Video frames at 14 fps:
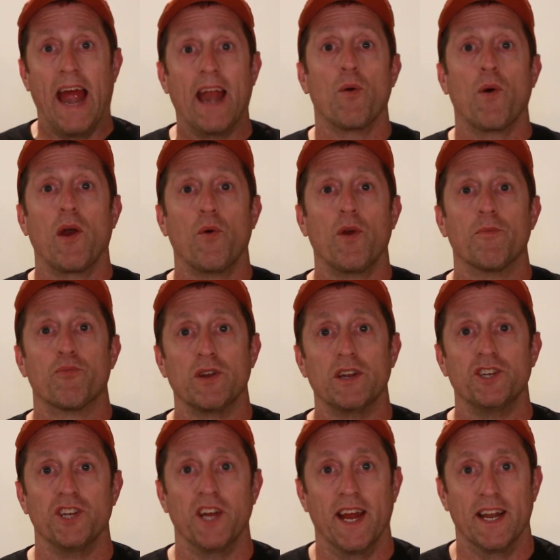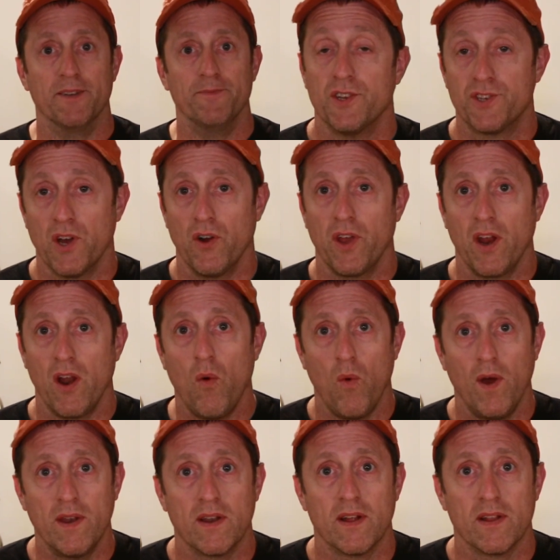Anyway, we appreciate it. So you know
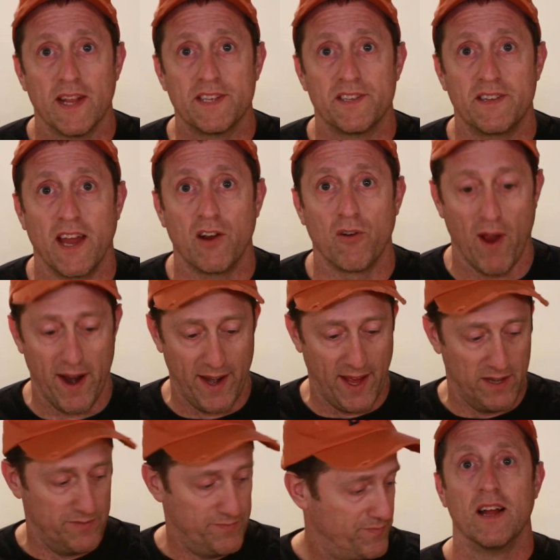what? Let's dig right in.